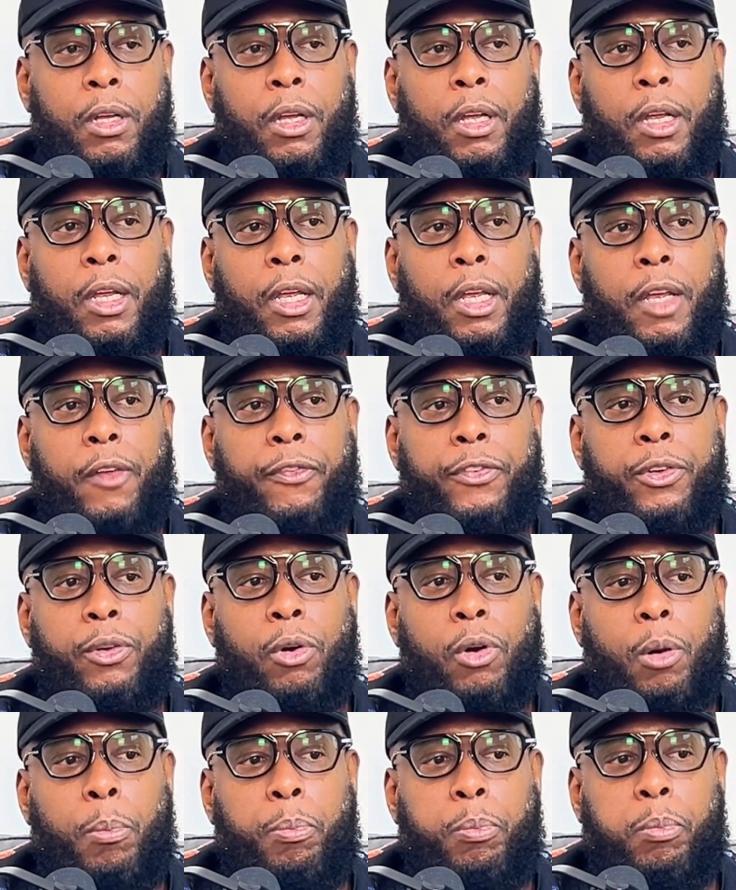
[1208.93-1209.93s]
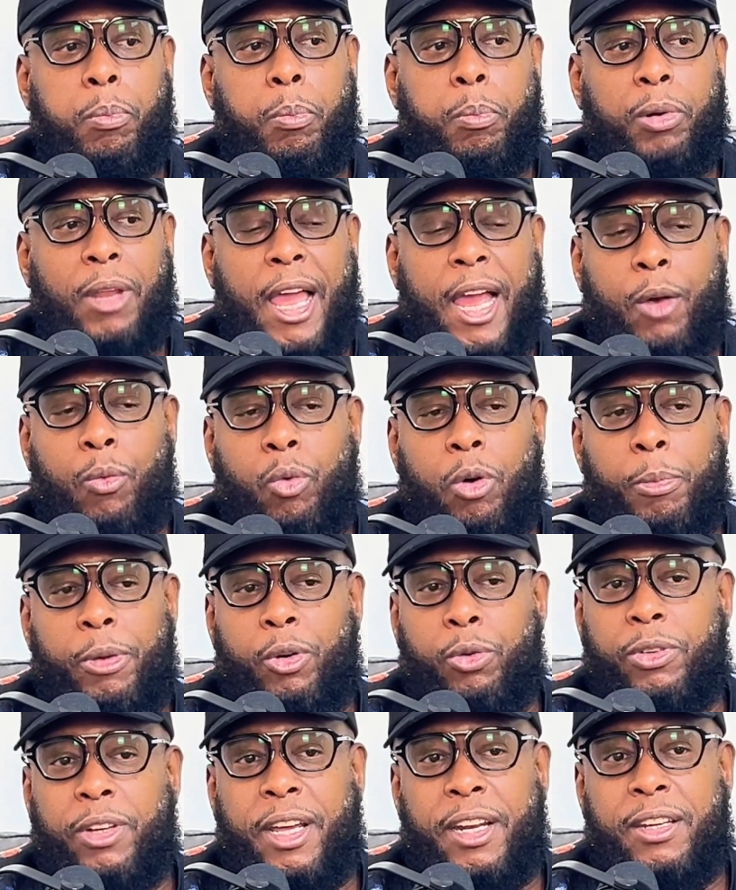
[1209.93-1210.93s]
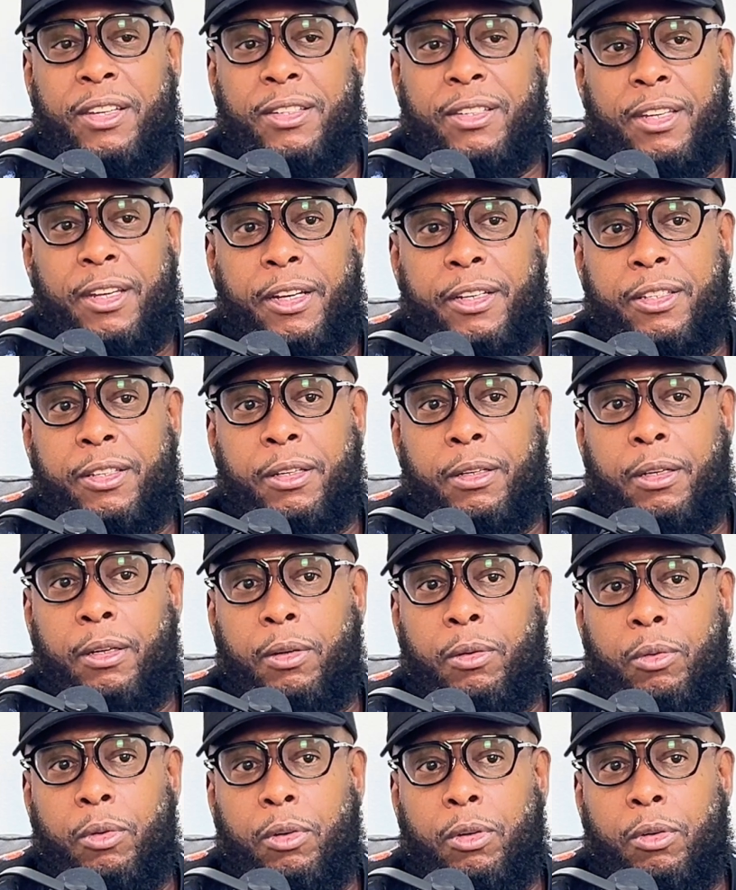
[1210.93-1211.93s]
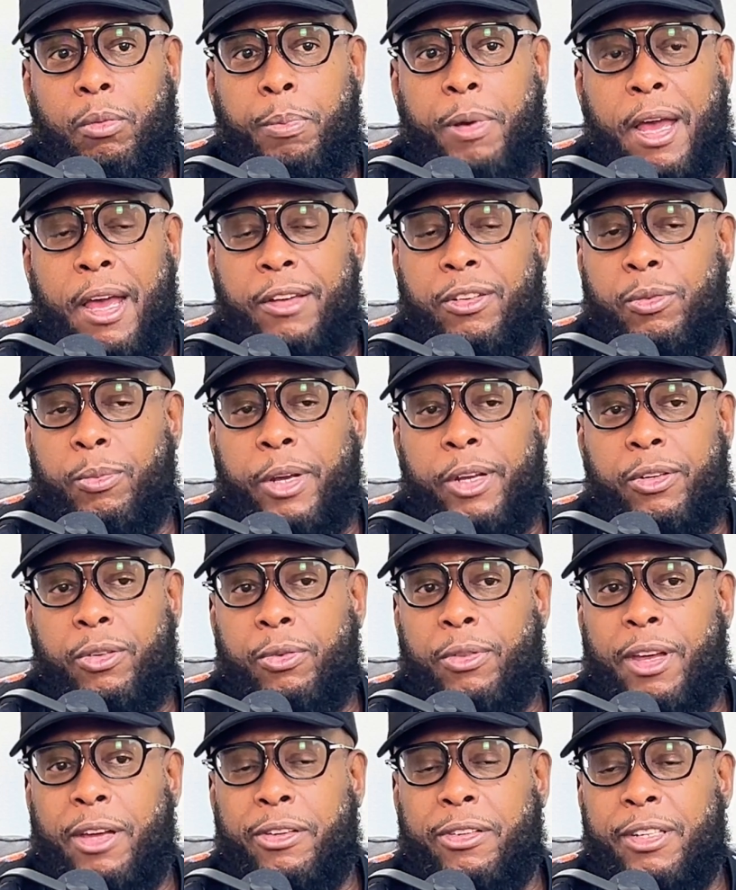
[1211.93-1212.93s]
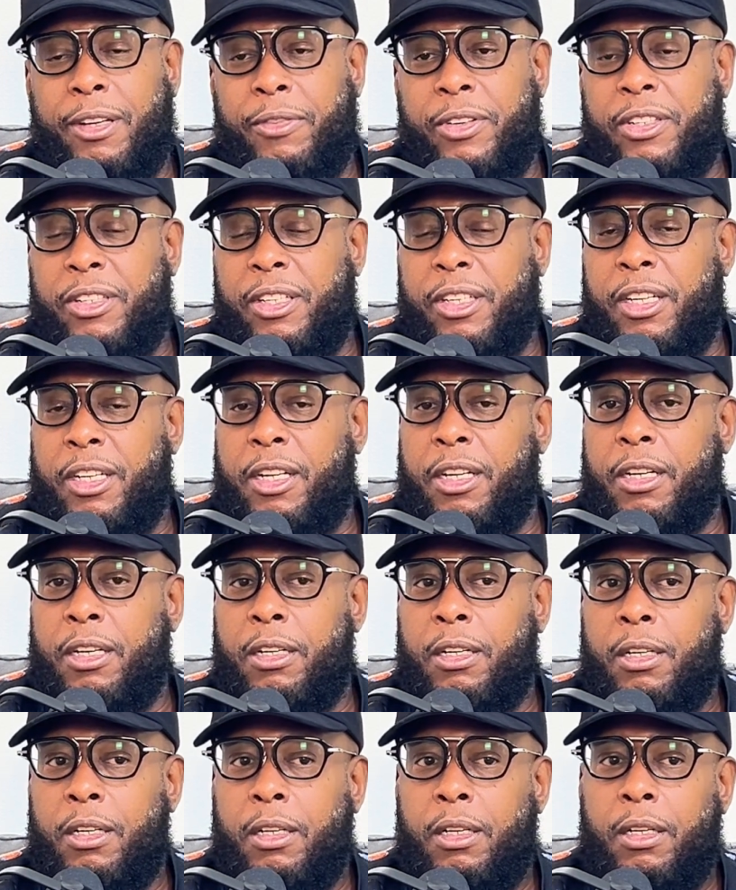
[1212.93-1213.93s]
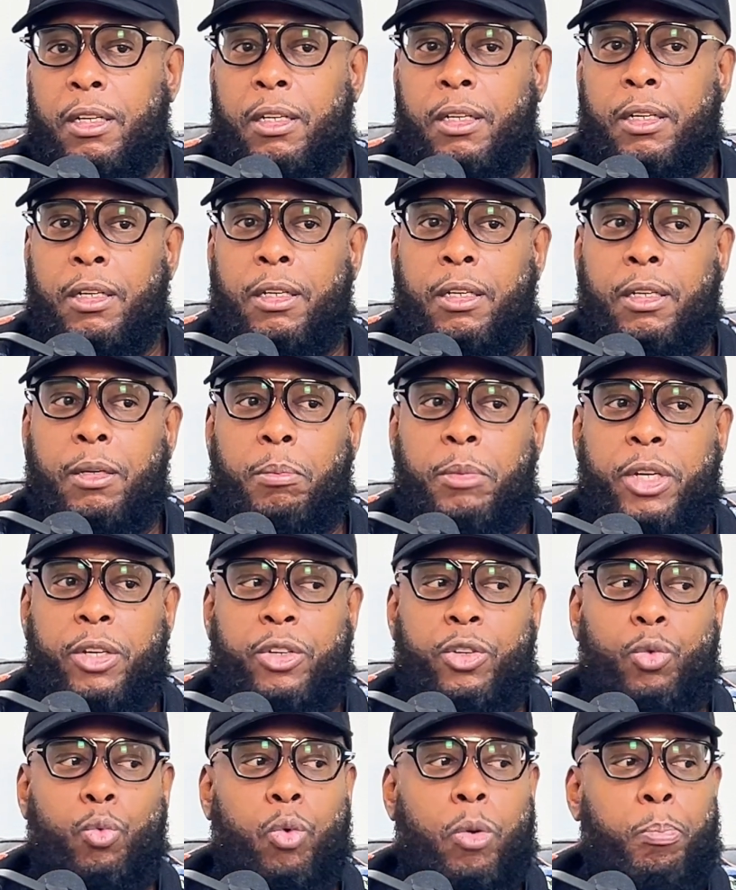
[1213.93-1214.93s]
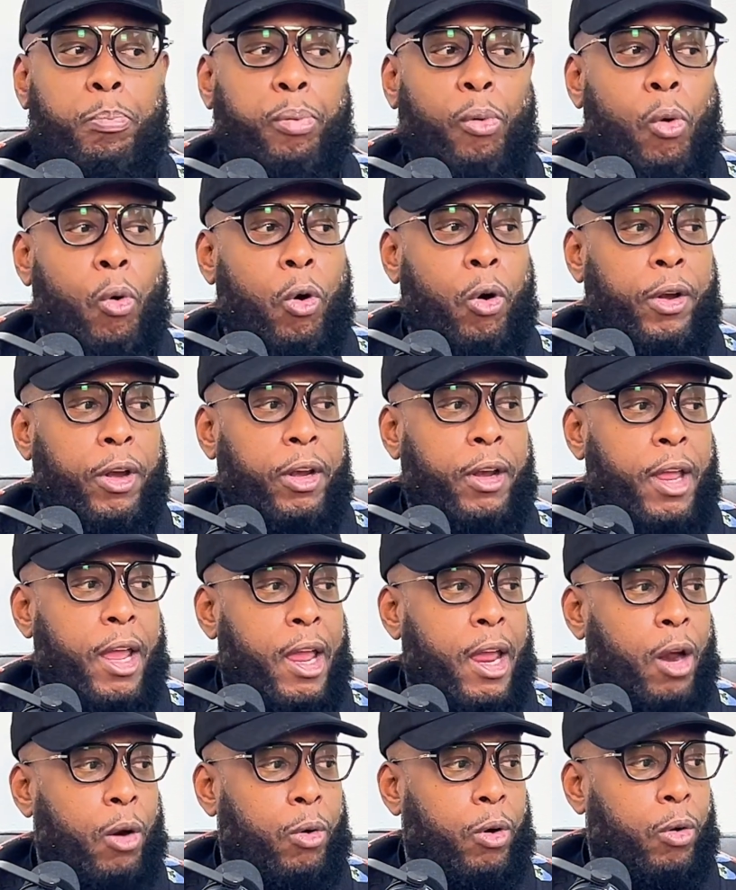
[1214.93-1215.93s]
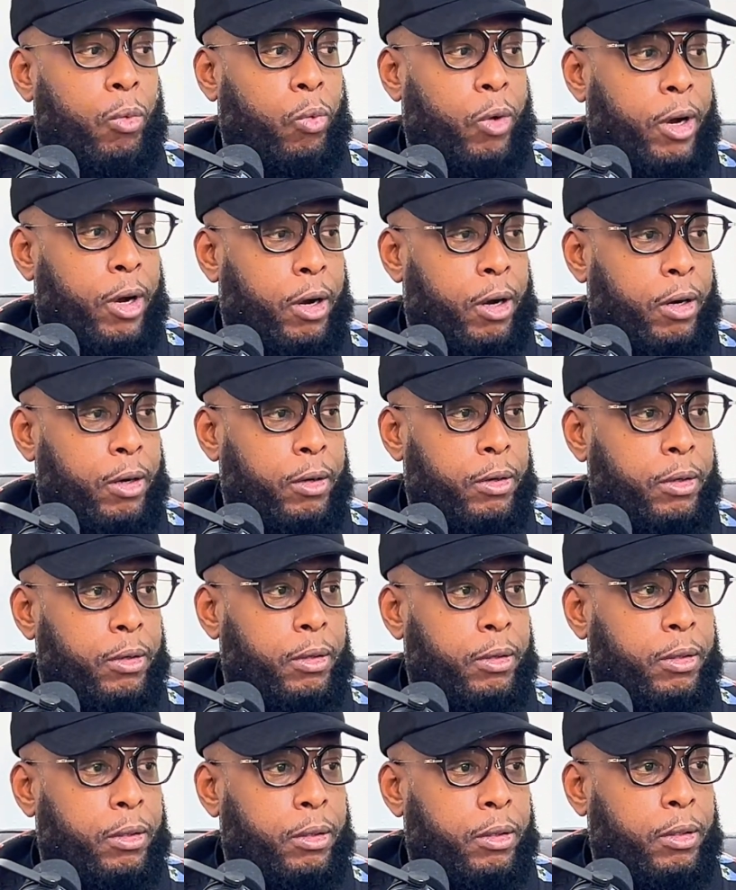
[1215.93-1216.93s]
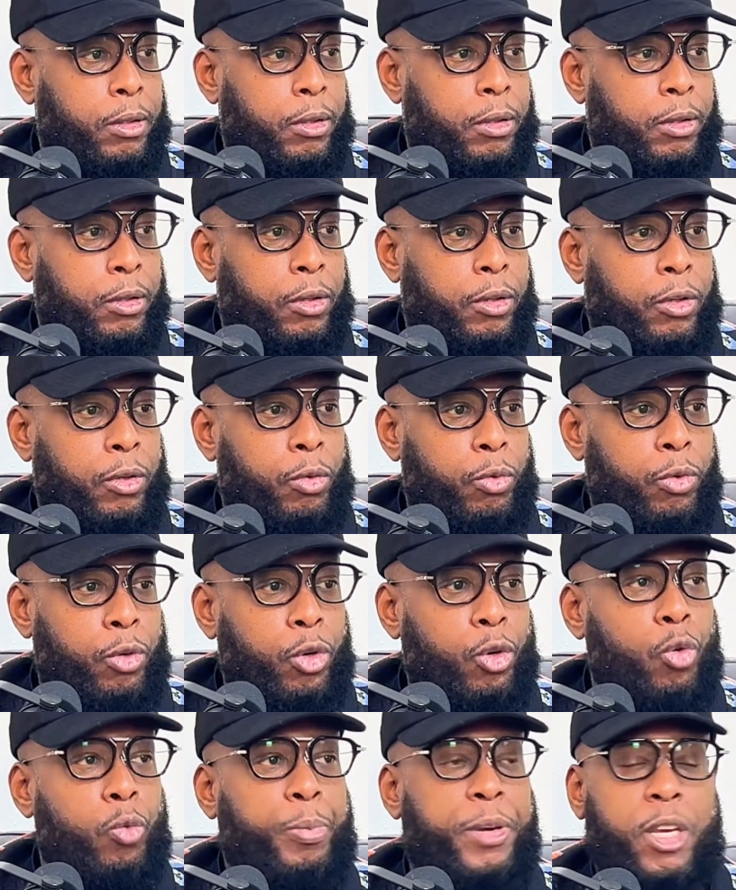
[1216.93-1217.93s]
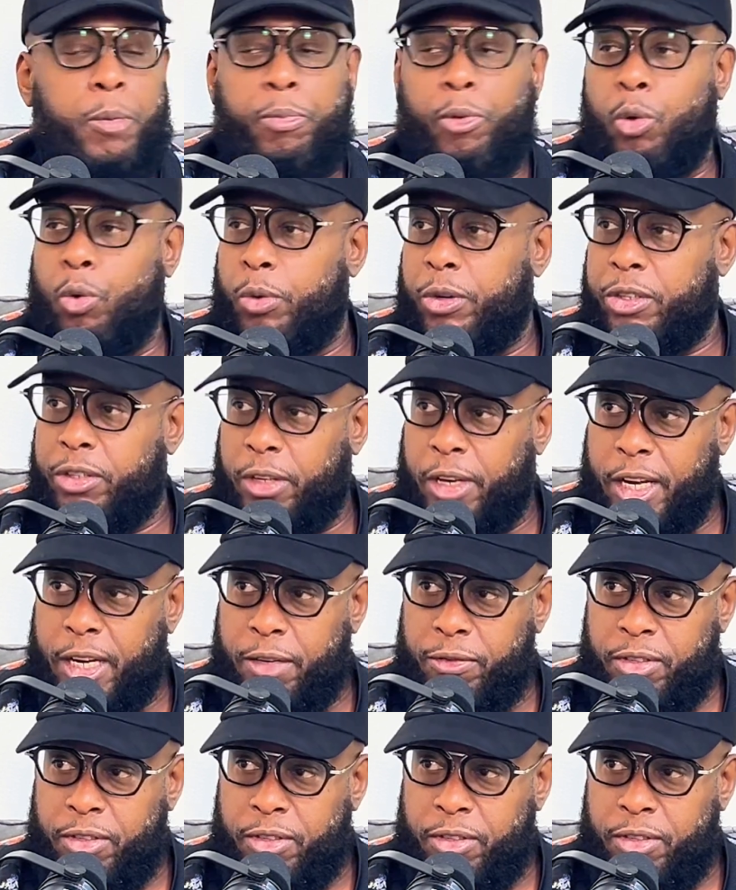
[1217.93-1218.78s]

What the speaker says: if you're a black woman who's 86 and you passed away in 2017, that means you were born in an era where you knew people who were slaves.